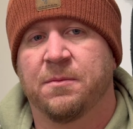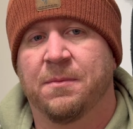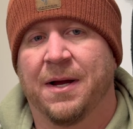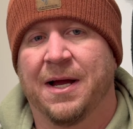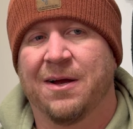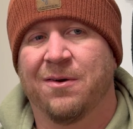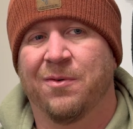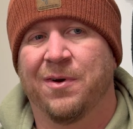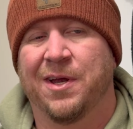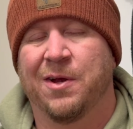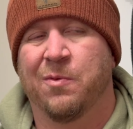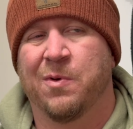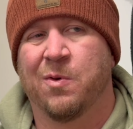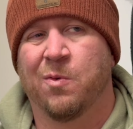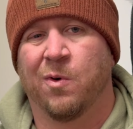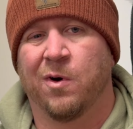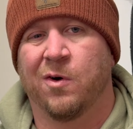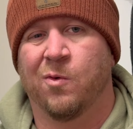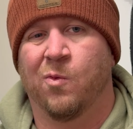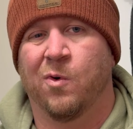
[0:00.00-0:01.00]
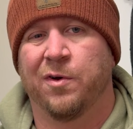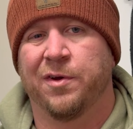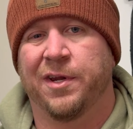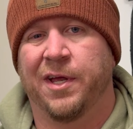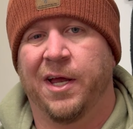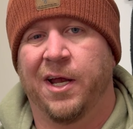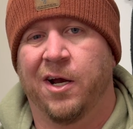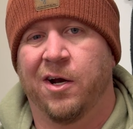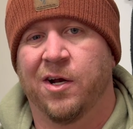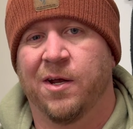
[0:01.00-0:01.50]
Byway. We weren't wanting
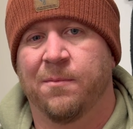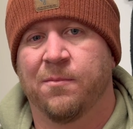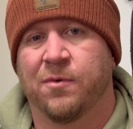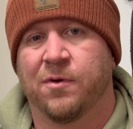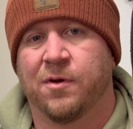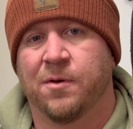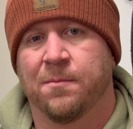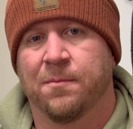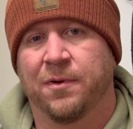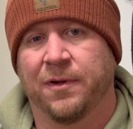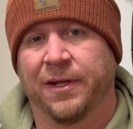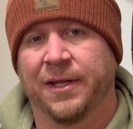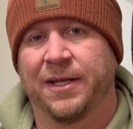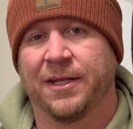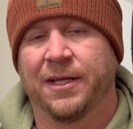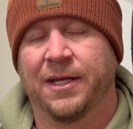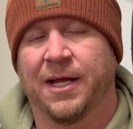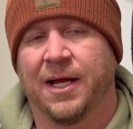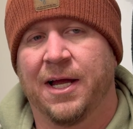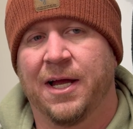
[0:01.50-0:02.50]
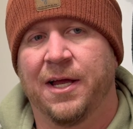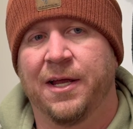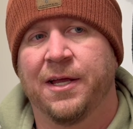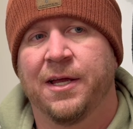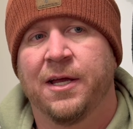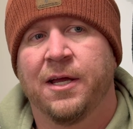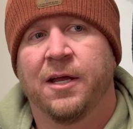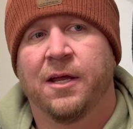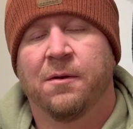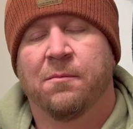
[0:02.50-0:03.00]
to air up completely high,
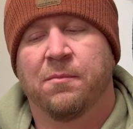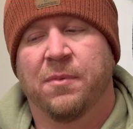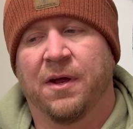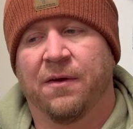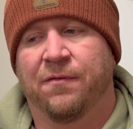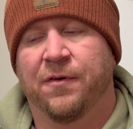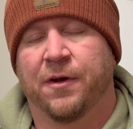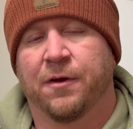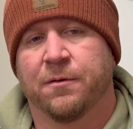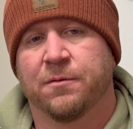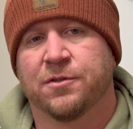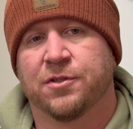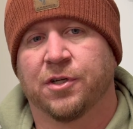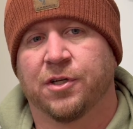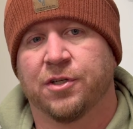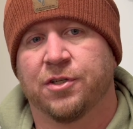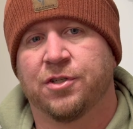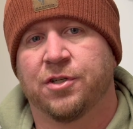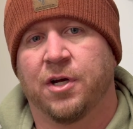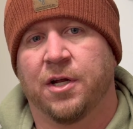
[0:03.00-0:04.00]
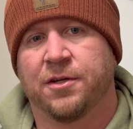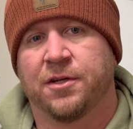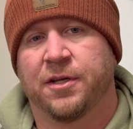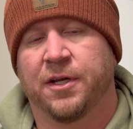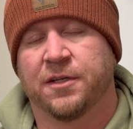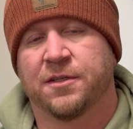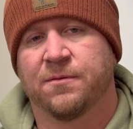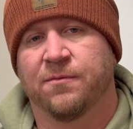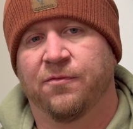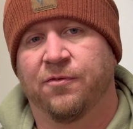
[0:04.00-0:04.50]
but I figured it was a good shot to
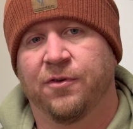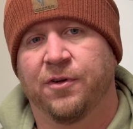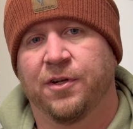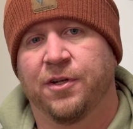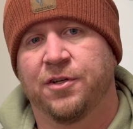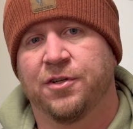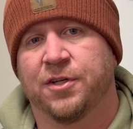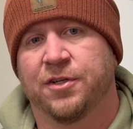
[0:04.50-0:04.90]
take some footage.